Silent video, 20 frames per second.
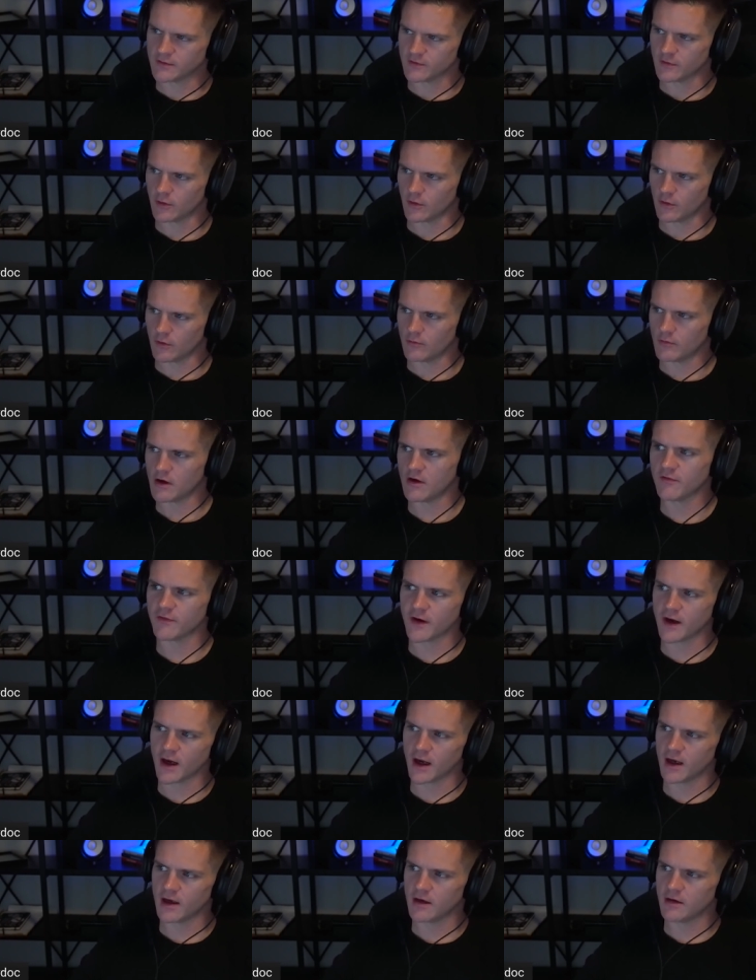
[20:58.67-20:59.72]
So if
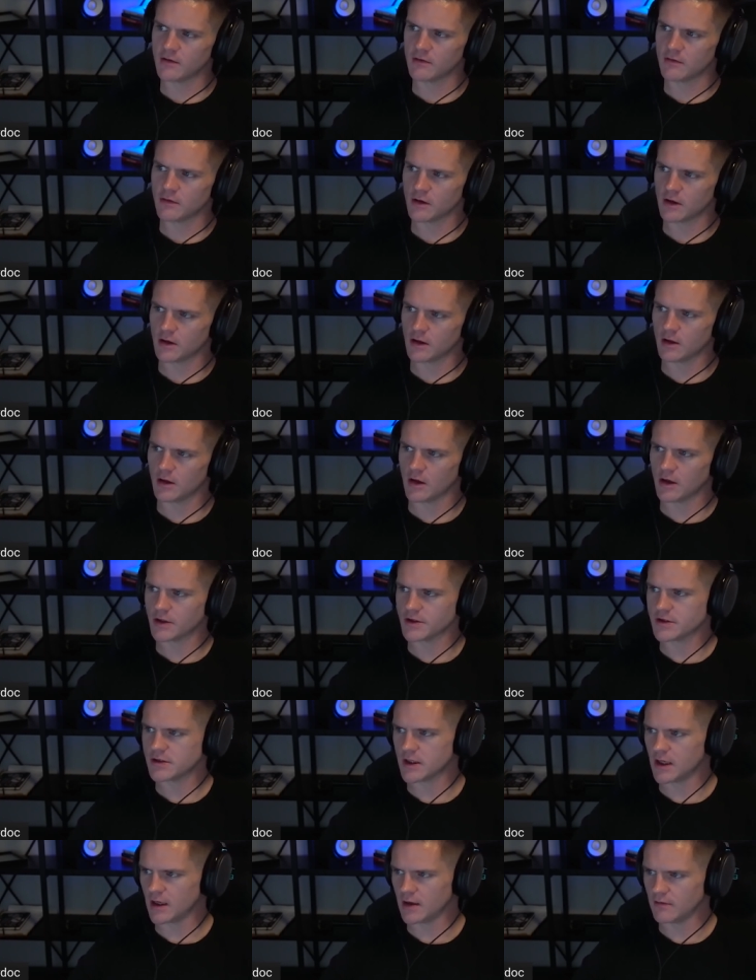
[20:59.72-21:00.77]
I on
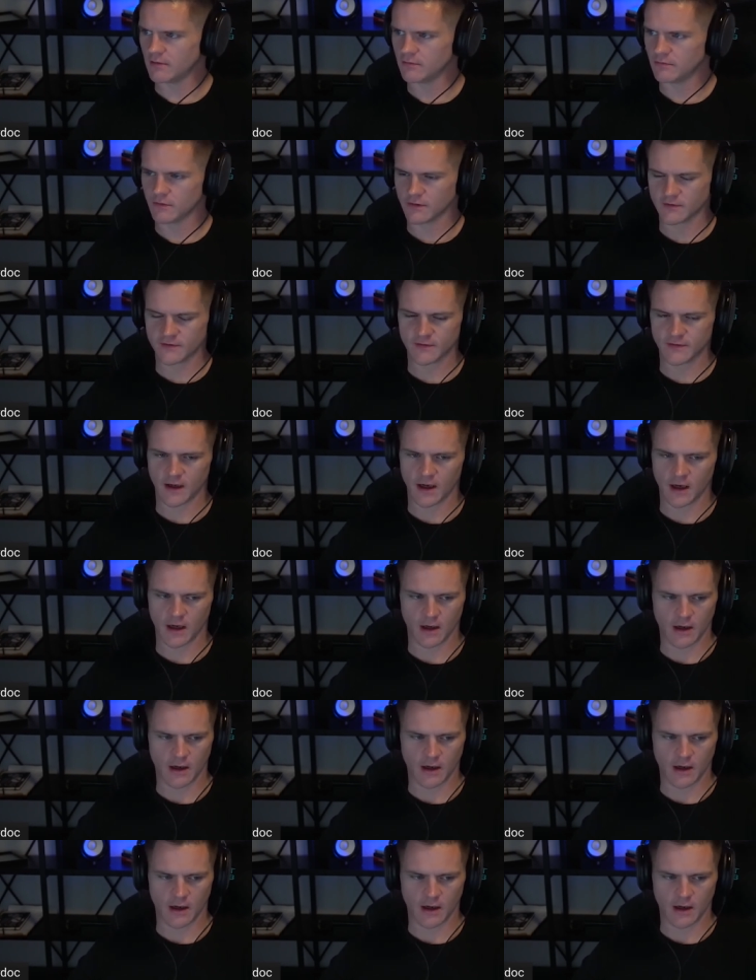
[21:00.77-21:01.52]
launch day, let's say